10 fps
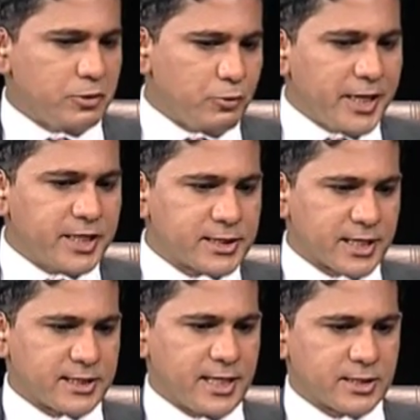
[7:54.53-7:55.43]
greater
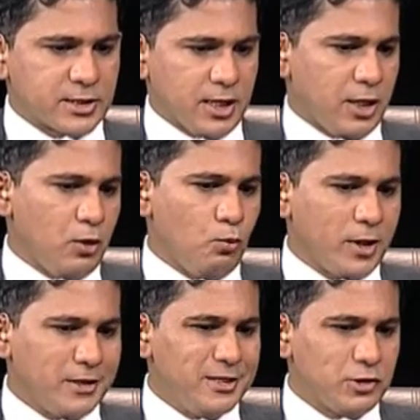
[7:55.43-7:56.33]
success,
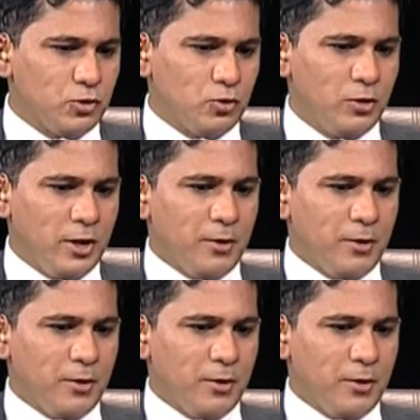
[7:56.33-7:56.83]
one need to